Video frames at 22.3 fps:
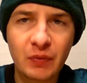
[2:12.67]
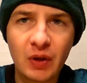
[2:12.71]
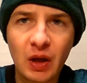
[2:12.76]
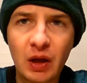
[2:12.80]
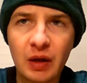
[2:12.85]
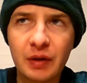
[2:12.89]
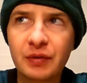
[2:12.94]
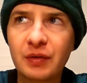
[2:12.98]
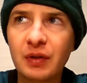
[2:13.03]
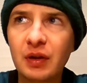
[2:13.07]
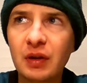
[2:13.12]

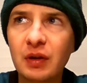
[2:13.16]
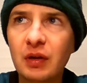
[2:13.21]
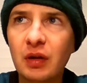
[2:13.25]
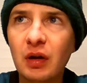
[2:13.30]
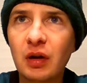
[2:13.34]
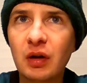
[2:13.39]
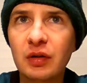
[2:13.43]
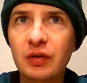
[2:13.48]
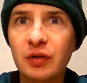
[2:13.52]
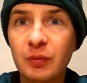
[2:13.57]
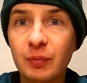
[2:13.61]
I think
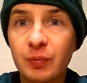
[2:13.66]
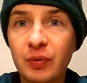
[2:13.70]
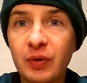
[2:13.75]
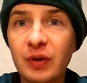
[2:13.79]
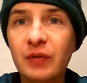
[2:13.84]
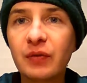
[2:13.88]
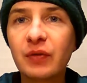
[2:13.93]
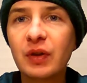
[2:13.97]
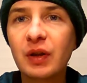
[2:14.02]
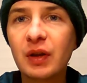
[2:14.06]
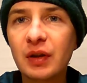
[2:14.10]
the
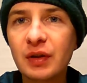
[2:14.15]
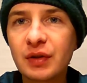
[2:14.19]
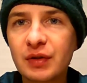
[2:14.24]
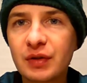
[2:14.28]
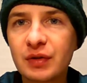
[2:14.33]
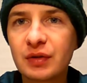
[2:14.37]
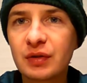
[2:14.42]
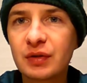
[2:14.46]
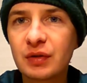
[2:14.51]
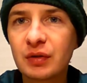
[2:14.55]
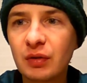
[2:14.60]

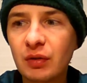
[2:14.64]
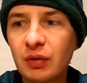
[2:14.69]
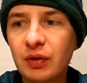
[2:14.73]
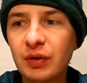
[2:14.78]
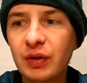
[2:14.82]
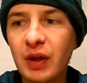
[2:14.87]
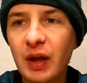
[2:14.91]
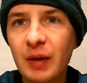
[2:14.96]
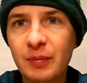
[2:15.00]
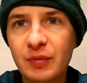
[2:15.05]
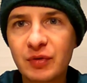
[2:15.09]
previous,
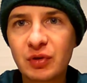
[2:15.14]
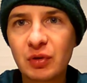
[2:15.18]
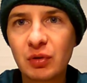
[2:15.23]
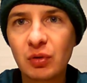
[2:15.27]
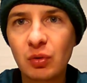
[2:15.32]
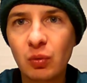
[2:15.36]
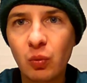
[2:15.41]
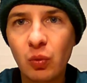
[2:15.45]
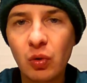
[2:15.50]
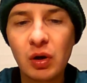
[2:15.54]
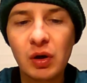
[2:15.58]
on
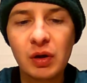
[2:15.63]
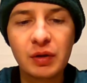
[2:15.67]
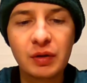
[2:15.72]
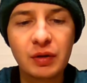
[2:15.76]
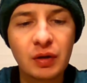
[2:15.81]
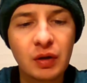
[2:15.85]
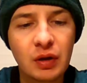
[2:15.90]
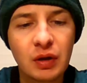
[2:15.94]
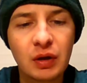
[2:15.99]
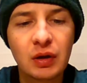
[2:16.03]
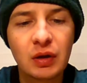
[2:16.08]
episode
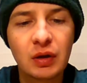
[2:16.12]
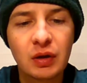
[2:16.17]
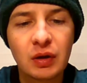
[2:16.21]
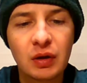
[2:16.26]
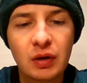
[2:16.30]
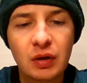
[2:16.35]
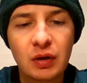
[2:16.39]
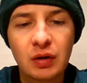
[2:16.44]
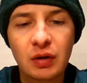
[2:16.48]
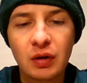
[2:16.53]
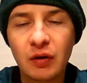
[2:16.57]
1
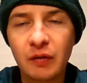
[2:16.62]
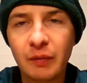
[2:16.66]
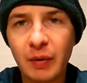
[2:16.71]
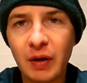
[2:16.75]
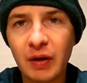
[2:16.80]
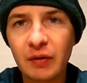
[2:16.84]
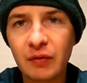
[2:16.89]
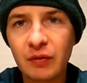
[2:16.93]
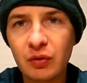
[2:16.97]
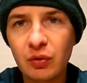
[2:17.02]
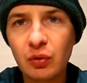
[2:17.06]
of
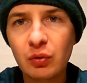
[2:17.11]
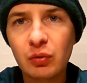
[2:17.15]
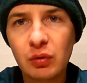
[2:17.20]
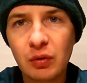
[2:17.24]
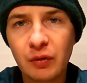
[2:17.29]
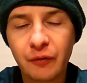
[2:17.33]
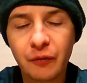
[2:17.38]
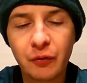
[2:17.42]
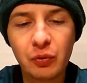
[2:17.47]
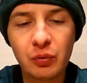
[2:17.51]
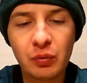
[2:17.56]
my
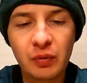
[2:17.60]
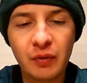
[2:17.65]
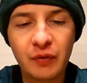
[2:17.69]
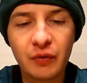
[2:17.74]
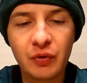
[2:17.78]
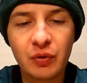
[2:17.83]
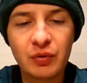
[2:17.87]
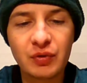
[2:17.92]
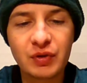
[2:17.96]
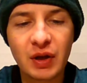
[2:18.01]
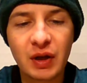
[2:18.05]
newer food
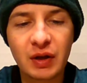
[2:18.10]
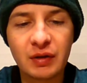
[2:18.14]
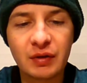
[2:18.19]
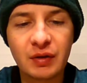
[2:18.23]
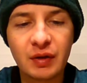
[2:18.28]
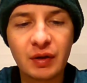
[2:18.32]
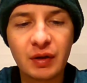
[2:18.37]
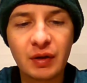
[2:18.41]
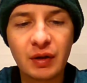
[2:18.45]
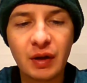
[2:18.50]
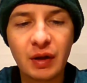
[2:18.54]
reviews, I
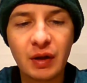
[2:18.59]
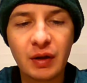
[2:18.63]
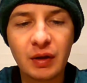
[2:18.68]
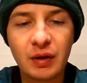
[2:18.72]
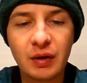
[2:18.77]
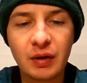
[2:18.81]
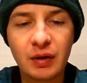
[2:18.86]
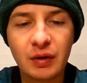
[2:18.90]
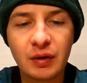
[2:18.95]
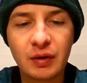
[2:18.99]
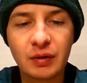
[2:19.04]
did
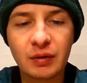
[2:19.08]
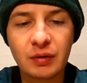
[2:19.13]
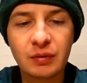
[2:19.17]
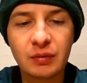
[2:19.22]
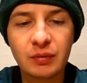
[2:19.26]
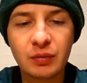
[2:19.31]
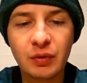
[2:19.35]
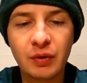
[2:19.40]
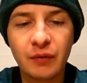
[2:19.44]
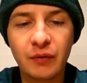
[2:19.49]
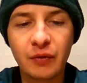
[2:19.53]
a
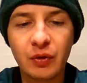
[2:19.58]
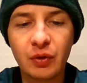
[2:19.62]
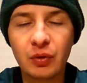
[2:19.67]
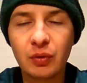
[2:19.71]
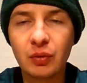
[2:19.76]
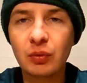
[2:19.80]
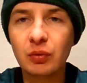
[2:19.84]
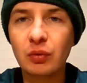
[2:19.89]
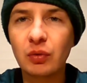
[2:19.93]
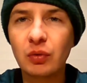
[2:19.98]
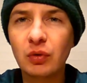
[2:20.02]

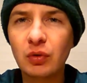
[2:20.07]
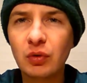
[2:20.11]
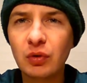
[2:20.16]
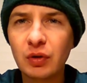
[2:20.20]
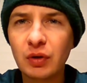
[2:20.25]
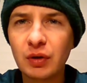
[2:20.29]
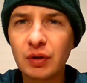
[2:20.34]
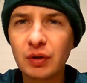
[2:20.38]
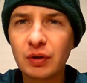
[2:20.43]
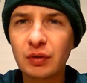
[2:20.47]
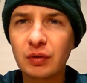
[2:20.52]
review
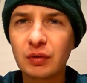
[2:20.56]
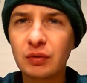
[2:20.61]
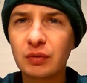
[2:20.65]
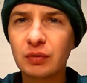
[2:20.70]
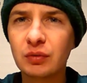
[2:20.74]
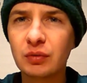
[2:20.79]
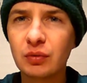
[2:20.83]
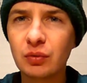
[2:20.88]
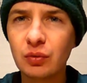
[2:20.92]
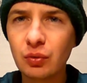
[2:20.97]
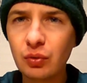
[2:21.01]
on
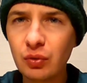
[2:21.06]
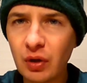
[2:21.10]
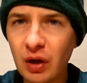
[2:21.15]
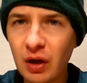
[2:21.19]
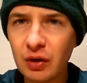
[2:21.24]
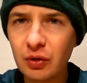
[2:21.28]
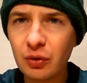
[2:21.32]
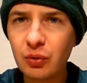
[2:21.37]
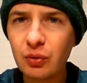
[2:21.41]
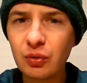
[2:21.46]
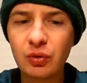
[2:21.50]

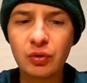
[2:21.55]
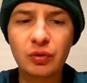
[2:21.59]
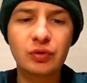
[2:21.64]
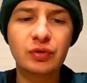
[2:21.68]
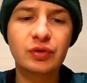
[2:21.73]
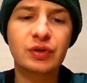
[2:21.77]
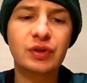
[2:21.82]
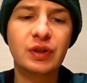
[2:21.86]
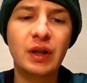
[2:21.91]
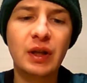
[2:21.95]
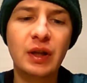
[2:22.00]
udon
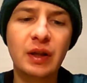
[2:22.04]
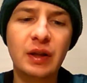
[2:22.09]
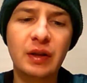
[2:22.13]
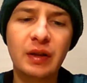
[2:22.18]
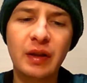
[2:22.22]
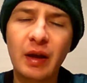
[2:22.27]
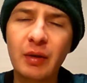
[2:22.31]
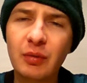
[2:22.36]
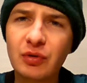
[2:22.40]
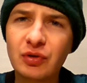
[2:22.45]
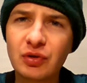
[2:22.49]
noodles, and
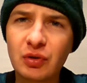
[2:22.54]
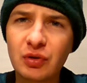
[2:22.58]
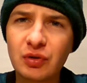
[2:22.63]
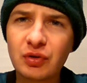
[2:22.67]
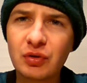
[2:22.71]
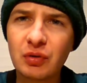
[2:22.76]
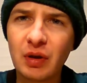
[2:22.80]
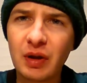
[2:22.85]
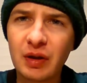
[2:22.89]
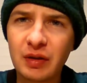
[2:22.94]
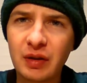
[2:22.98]
that was
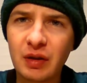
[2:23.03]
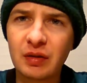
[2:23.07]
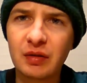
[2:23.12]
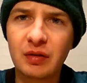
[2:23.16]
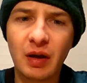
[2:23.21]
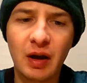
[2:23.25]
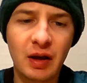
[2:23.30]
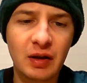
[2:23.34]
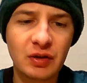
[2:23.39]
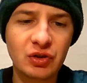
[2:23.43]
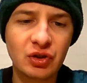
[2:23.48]
also had the
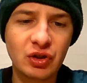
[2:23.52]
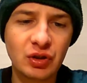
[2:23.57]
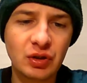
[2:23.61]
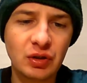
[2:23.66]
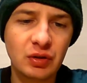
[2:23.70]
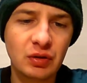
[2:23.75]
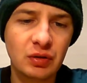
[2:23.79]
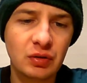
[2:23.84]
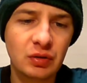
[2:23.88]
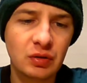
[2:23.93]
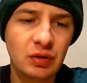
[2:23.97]

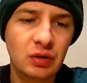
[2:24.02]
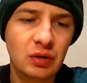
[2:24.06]
dashi.